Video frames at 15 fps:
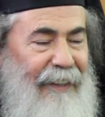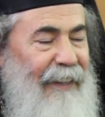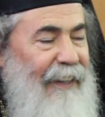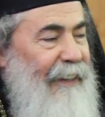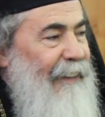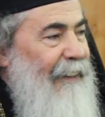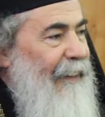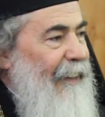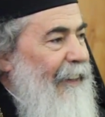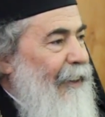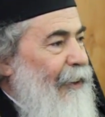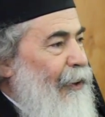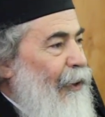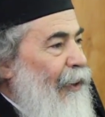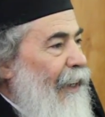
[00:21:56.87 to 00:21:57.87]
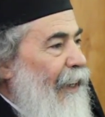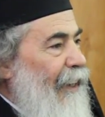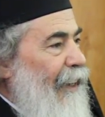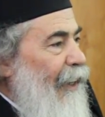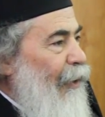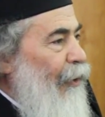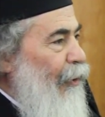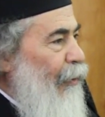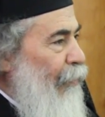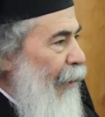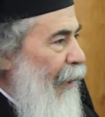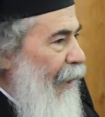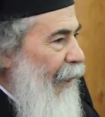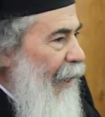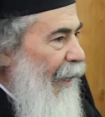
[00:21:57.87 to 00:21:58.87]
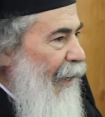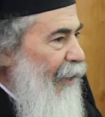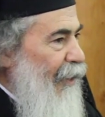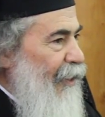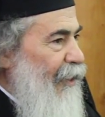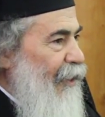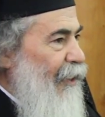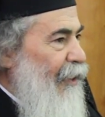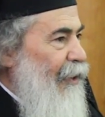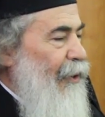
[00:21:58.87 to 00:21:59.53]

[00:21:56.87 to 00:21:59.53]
and so that they would be encouraged